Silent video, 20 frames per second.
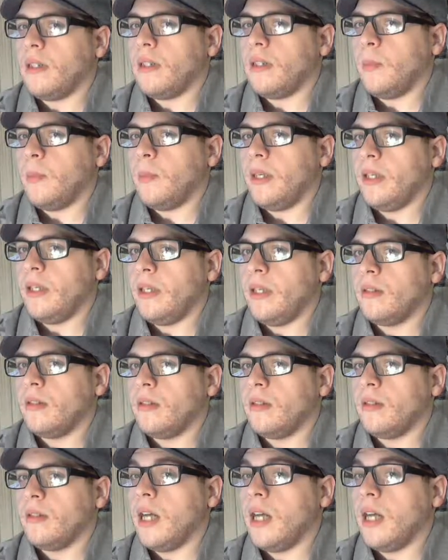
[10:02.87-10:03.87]
being
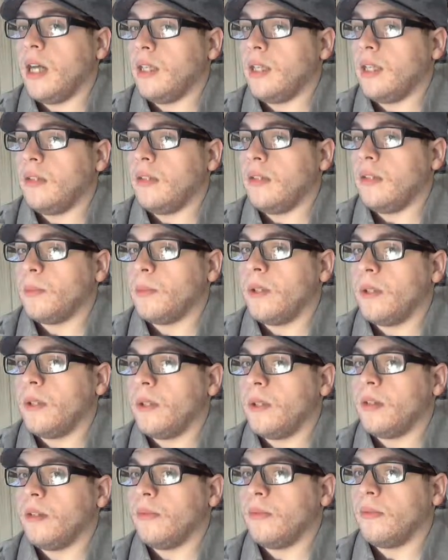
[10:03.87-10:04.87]
Tiana from Princess and
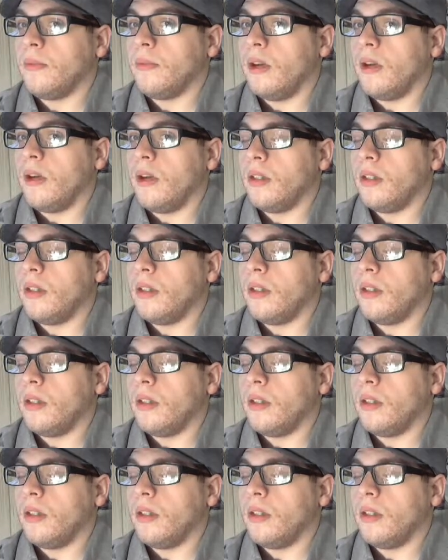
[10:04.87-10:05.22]
the Frog?